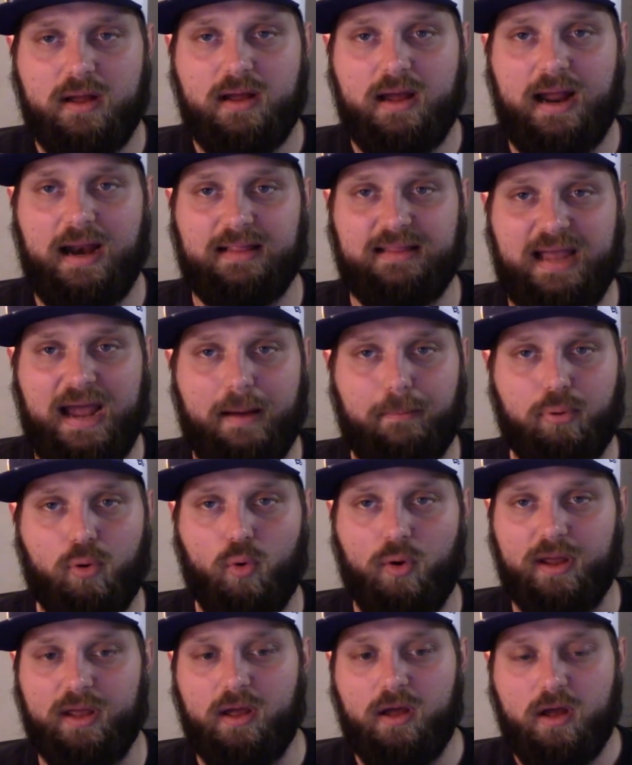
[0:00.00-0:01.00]
At that
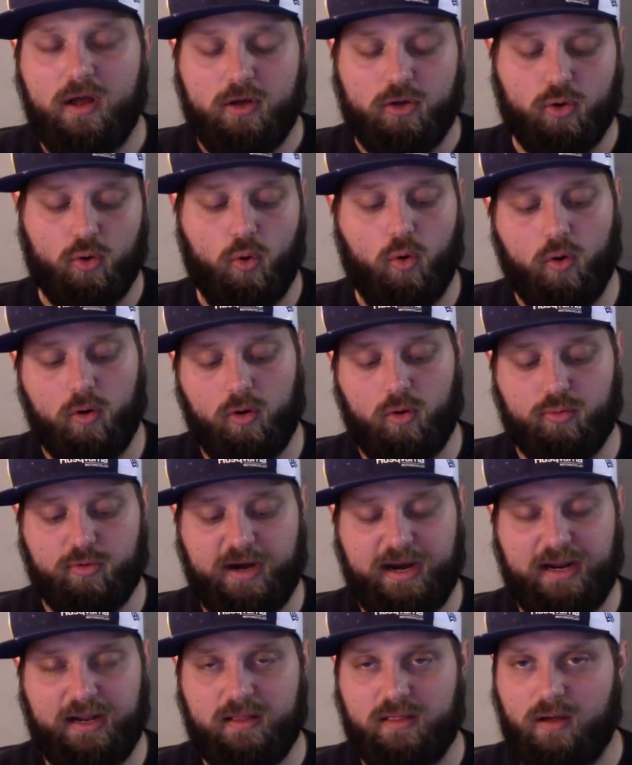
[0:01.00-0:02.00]
point, your oil
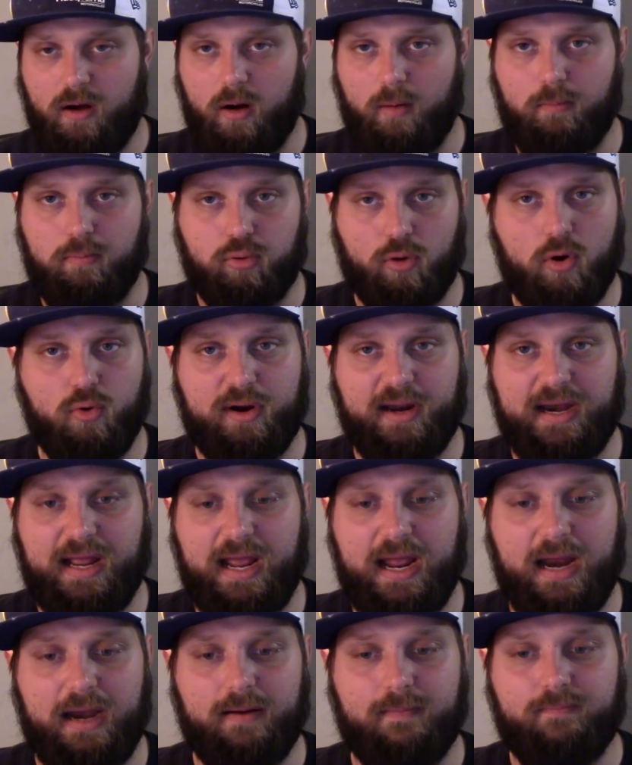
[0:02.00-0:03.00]
rings are broken
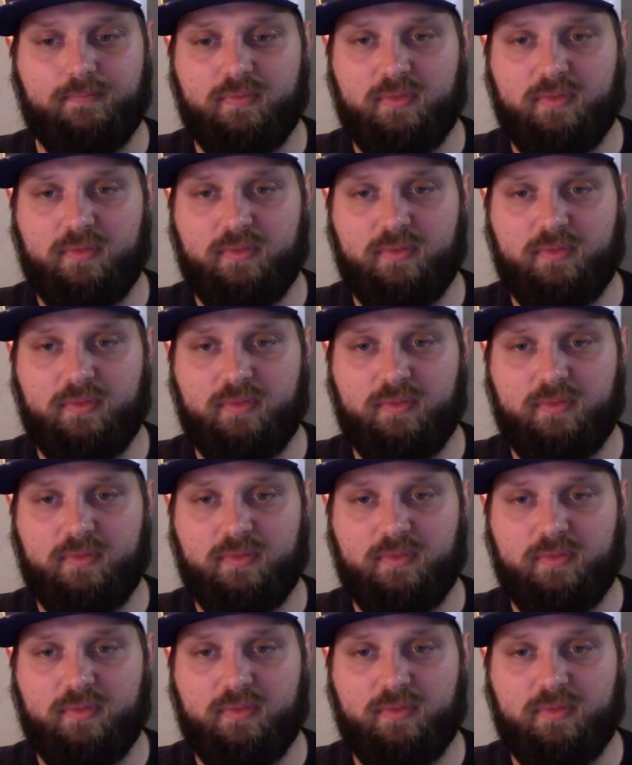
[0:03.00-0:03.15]
in,